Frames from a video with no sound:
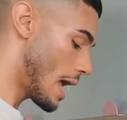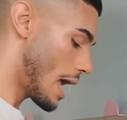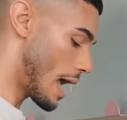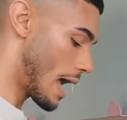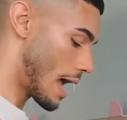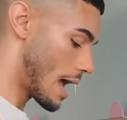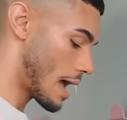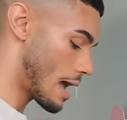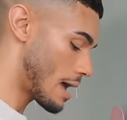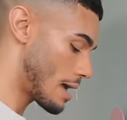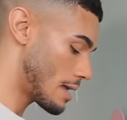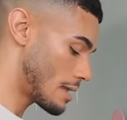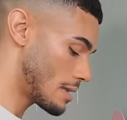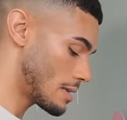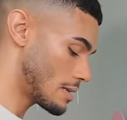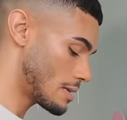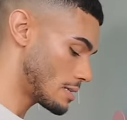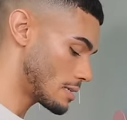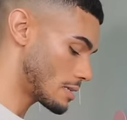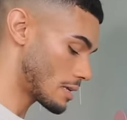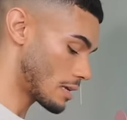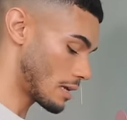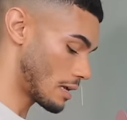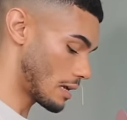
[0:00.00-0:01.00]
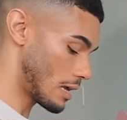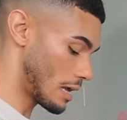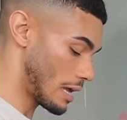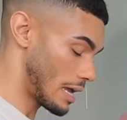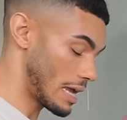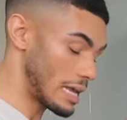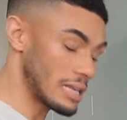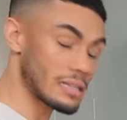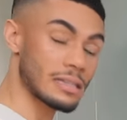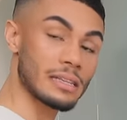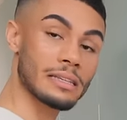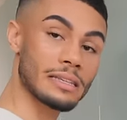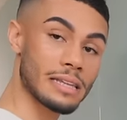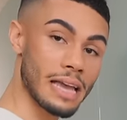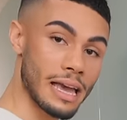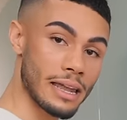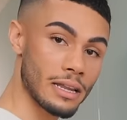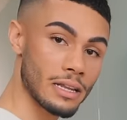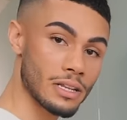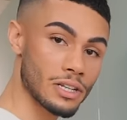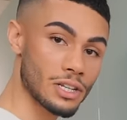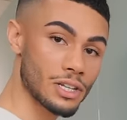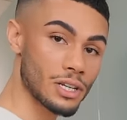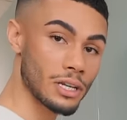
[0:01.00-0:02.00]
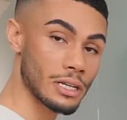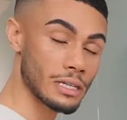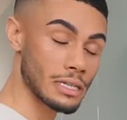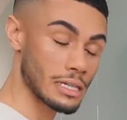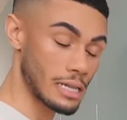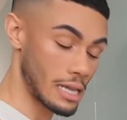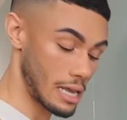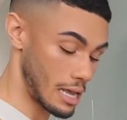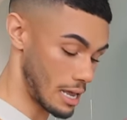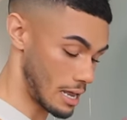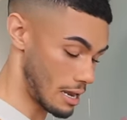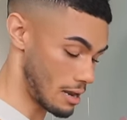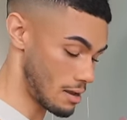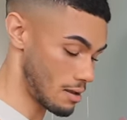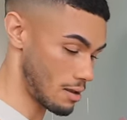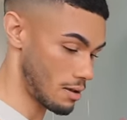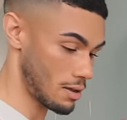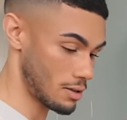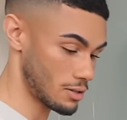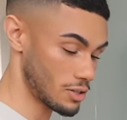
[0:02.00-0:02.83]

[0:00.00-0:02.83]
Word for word: and it's a 10-inch tin,